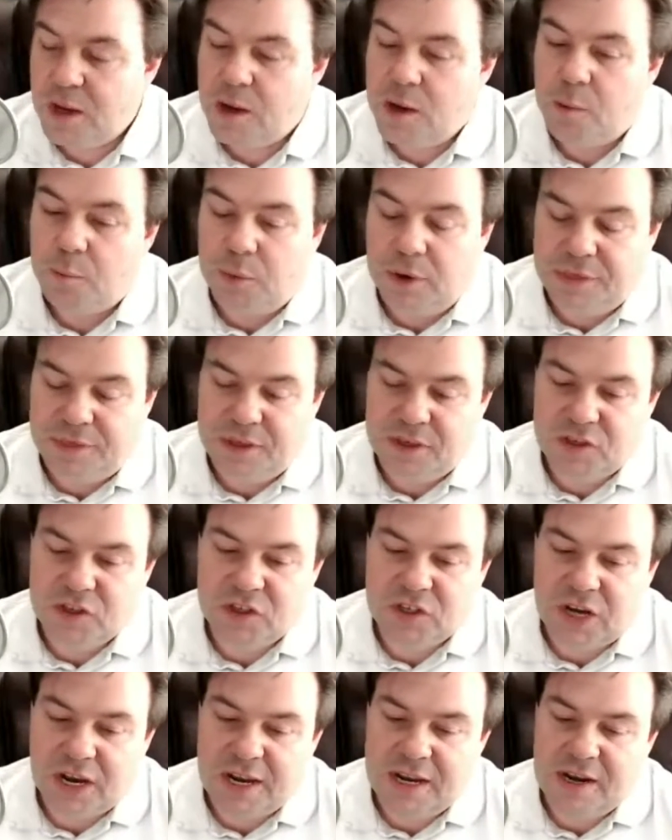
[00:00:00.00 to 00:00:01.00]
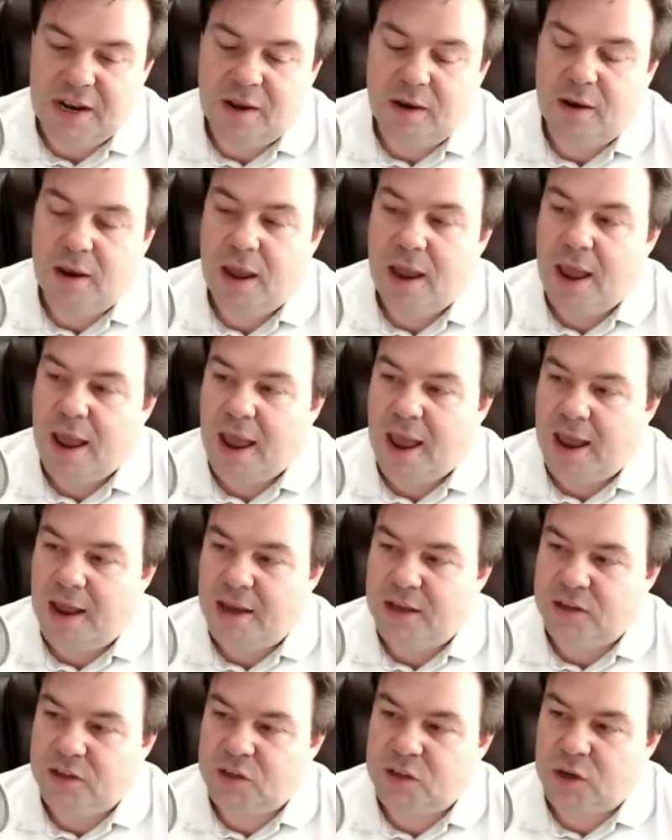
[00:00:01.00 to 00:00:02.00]
But this site
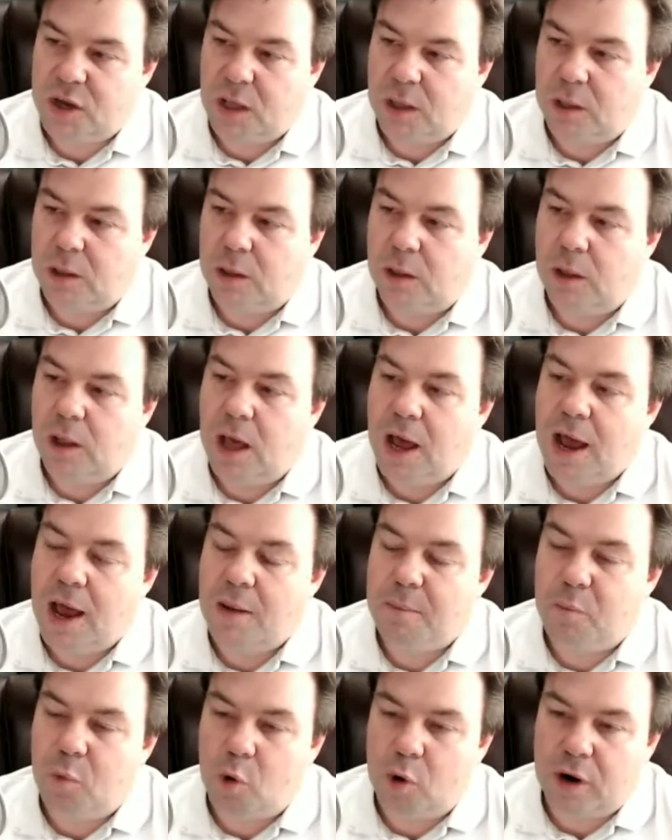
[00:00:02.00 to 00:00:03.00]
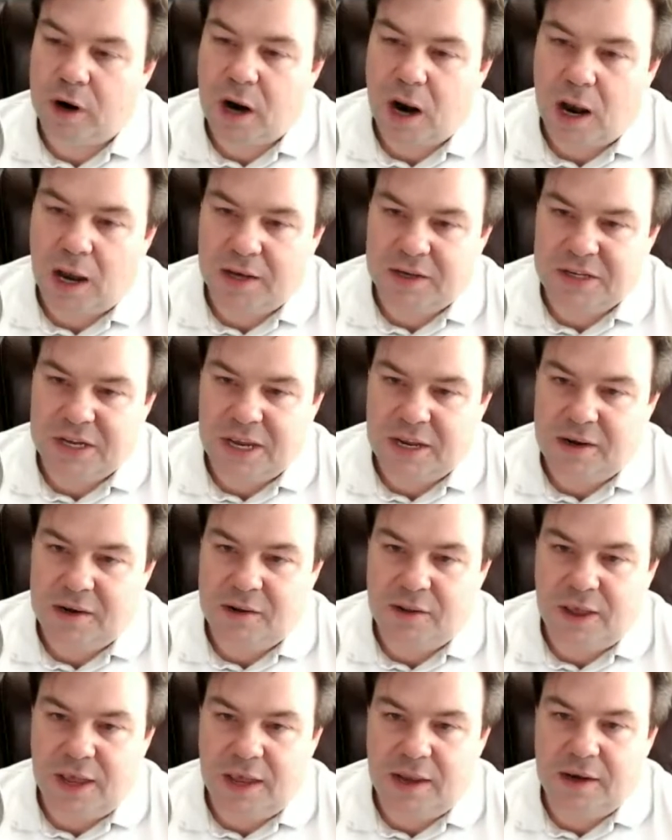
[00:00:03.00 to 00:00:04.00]
has a lot more
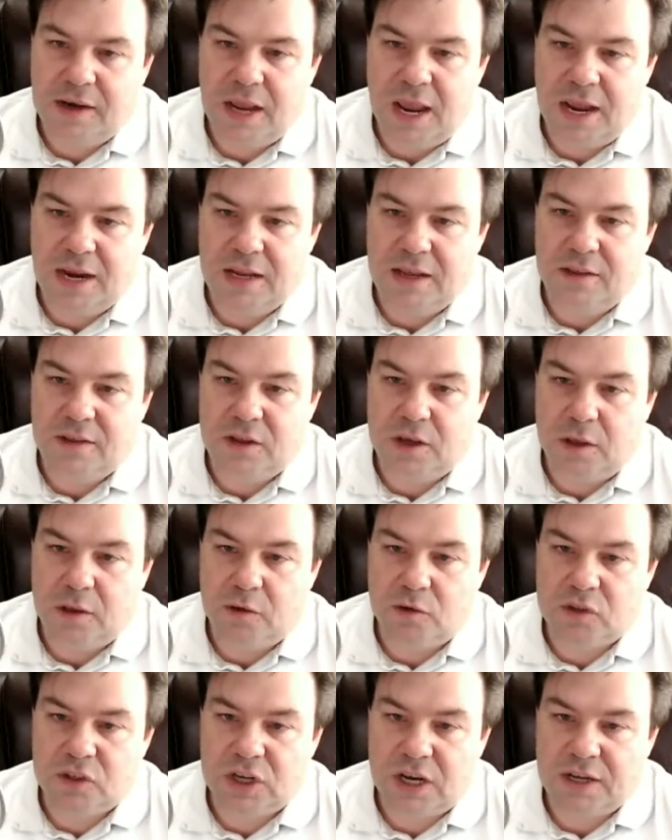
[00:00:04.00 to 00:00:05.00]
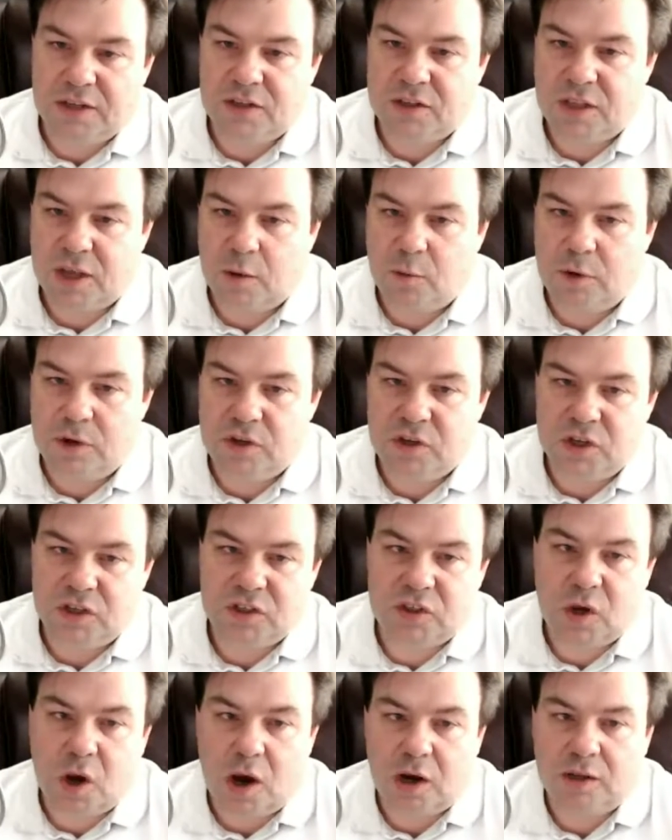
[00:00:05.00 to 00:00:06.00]
content than any of the other sites that we
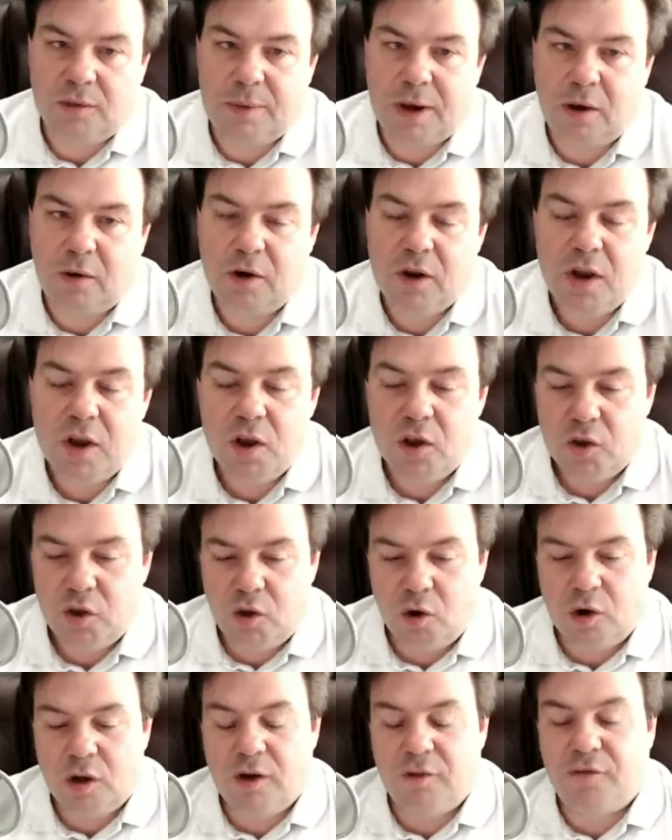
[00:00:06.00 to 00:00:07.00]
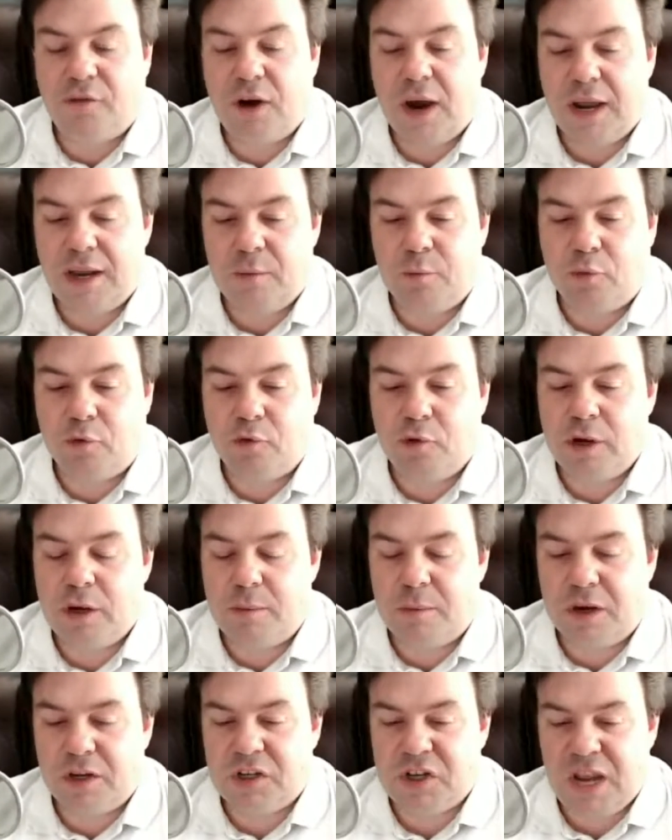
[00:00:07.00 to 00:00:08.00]
just talked about. You're going to find pretty
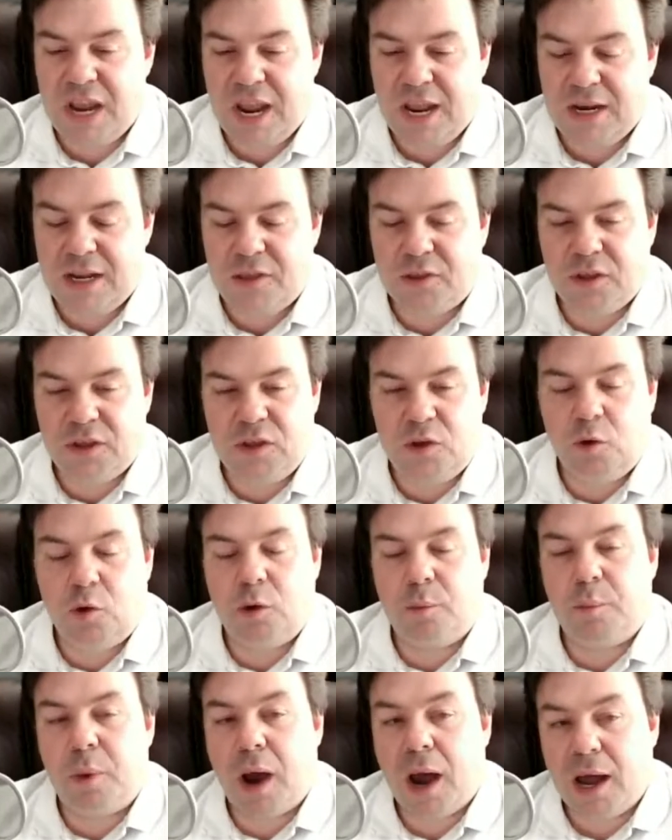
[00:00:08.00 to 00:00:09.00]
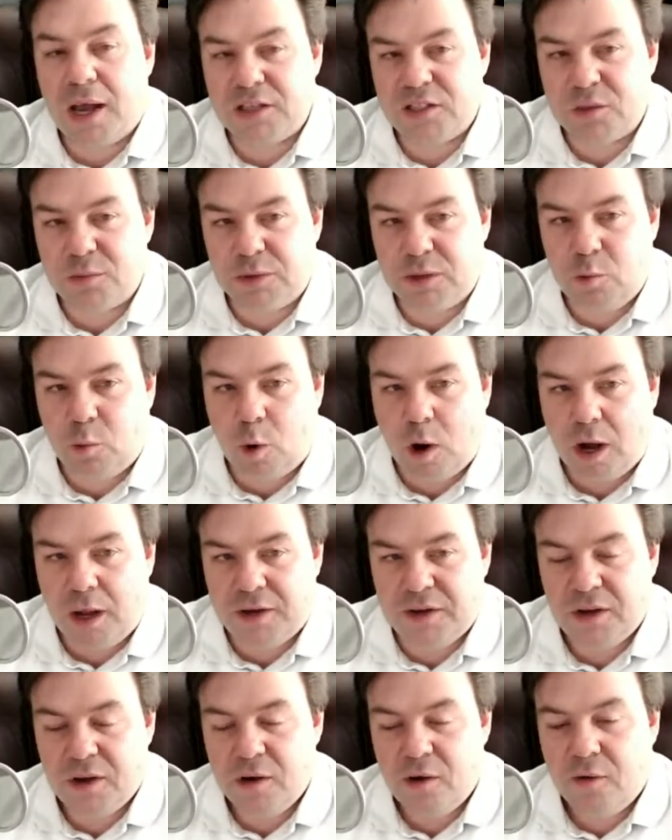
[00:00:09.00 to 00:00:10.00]
much anything you could possibly
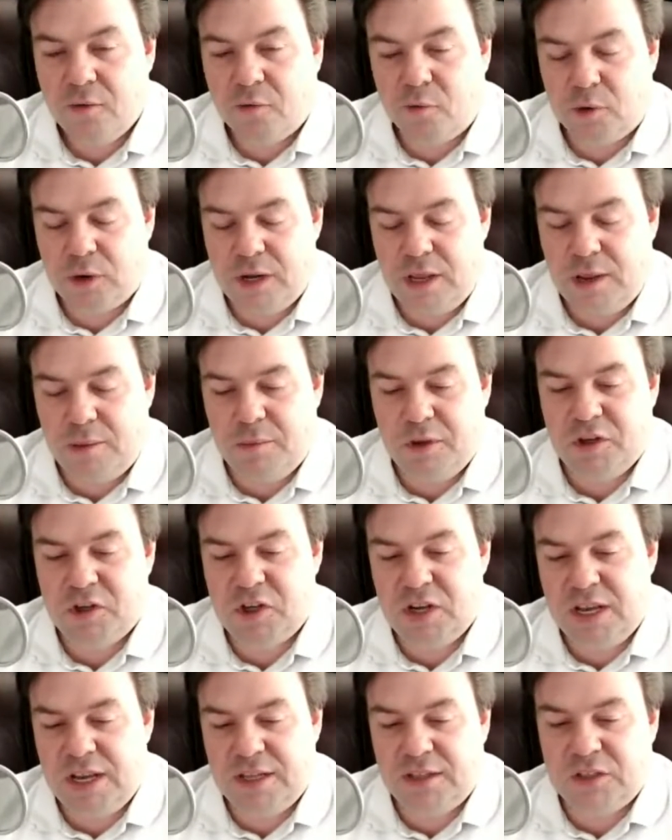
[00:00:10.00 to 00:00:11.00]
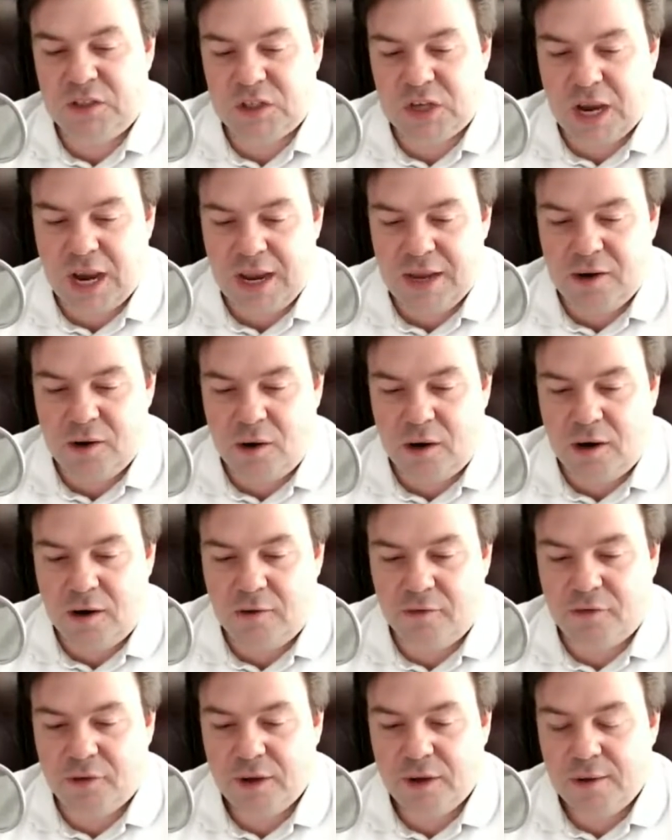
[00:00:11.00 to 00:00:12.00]
want for an image inside
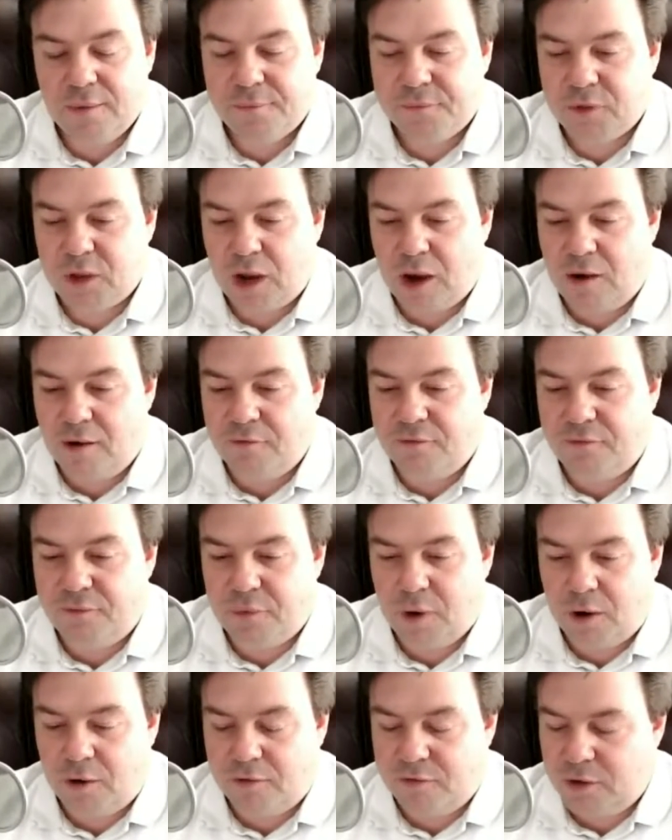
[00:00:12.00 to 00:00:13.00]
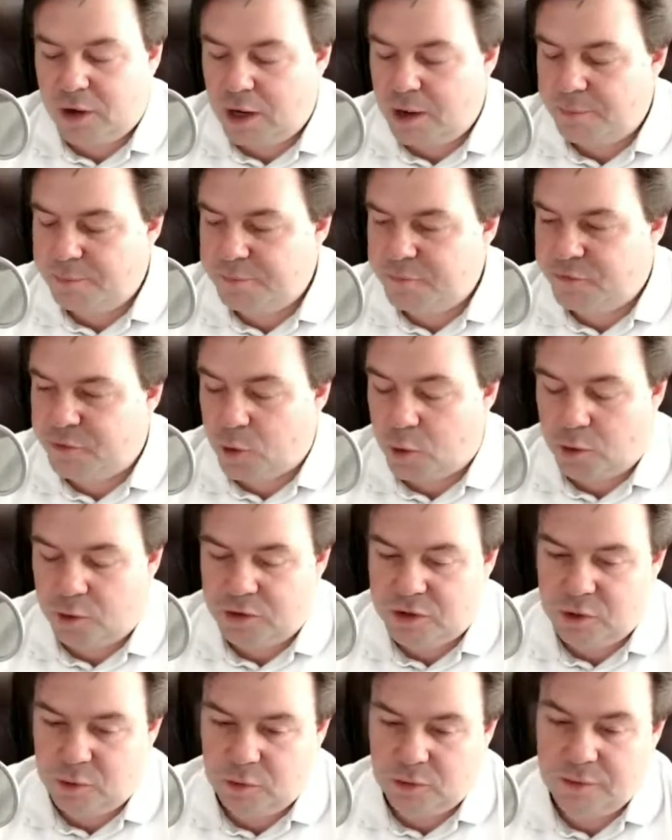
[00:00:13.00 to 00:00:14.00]
of
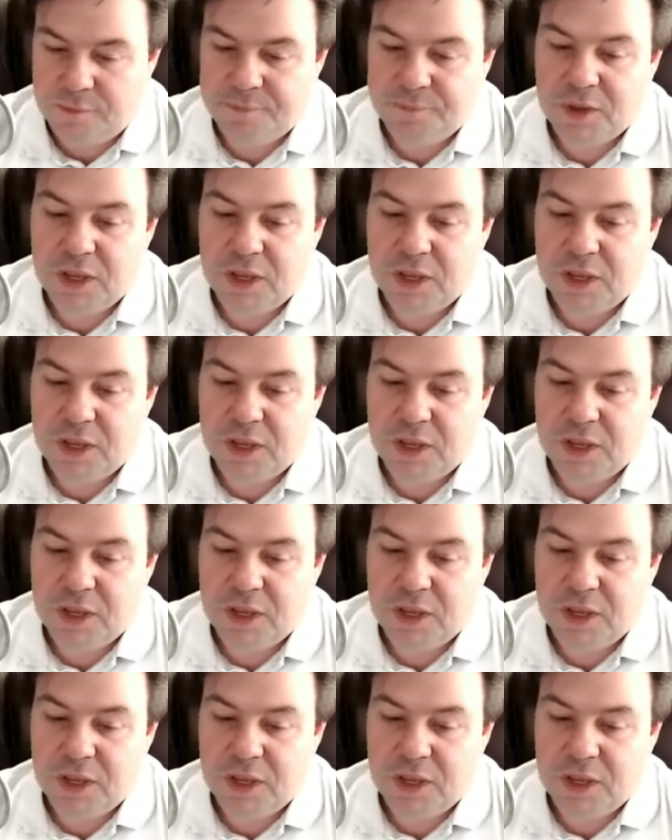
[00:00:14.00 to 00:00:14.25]
Photodune.